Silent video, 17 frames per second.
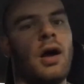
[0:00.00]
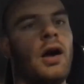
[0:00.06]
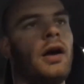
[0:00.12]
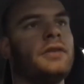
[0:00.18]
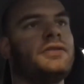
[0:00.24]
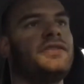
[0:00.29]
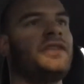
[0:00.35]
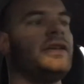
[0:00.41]

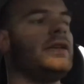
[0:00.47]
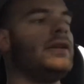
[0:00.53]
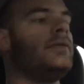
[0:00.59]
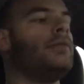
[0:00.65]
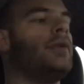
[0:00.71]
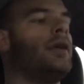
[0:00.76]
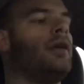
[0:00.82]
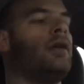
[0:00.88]
a
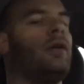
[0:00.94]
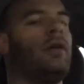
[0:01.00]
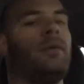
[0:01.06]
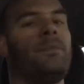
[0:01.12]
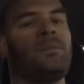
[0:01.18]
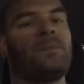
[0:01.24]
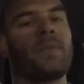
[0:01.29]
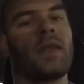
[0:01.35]
team
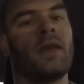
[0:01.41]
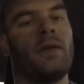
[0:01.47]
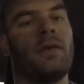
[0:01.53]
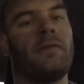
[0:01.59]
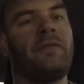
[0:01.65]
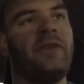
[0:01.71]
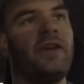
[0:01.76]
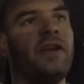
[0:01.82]

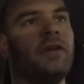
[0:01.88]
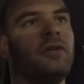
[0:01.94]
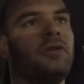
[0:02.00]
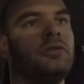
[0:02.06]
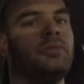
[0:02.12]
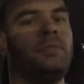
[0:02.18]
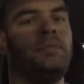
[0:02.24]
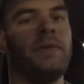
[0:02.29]

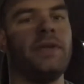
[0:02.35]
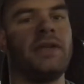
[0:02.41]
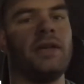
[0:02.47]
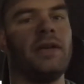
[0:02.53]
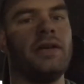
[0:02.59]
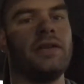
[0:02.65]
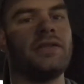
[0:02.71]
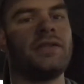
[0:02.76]
failed
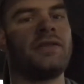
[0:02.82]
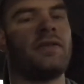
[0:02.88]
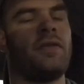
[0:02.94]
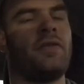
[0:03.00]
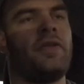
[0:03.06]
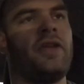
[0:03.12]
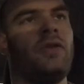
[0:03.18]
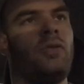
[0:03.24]
because
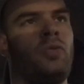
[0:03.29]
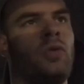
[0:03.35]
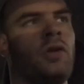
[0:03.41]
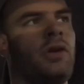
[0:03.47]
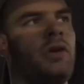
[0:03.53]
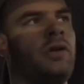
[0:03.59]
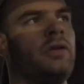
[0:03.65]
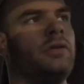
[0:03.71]
they
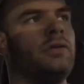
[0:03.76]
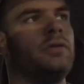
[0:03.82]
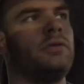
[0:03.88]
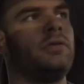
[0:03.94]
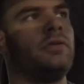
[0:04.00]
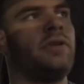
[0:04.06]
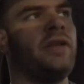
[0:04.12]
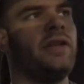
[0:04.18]

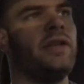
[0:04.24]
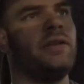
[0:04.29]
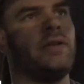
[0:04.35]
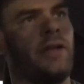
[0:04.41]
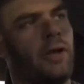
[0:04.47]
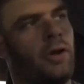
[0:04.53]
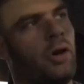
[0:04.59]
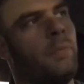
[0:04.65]

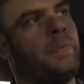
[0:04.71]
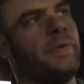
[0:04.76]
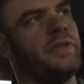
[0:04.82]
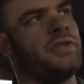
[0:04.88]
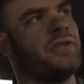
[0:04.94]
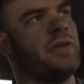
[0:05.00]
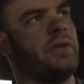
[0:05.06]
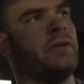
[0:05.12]
didn't help
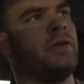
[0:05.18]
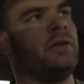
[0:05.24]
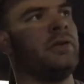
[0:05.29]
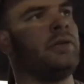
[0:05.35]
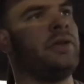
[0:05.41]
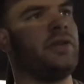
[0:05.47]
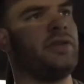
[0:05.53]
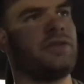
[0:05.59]
each other.
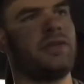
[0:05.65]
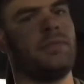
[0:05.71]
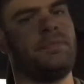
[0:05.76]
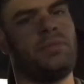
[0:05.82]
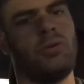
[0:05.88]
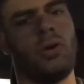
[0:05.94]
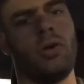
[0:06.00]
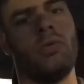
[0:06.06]
They didn't
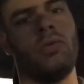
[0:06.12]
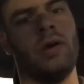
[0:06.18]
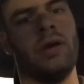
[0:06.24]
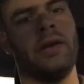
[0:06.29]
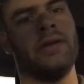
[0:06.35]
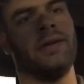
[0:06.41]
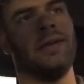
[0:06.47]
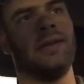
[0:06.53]
support
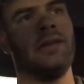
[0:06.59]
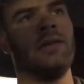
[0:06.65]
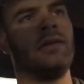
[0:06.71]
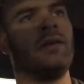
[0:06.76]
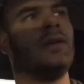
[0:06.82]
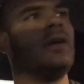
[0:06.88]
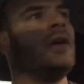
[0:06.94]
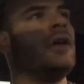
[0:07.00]
one another.
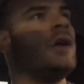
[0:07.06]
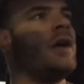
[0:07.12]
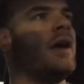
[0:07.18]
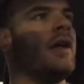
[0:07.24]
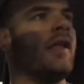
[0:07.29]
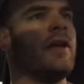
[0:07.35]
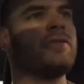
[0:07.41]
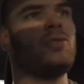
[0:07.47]

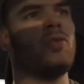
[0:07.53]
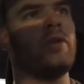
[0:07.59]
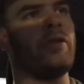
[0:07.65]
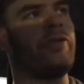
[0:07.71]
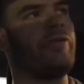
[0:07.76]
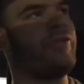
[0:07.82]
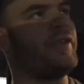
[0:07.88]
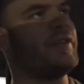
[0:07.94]
And that's one
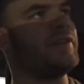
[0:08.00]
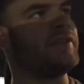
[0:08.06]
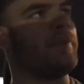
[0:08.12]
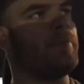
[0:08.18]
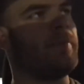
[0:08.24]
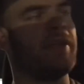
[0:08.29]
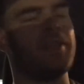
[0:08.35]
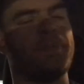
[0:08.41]
of the things
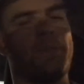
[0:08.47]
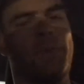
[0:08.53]
that makes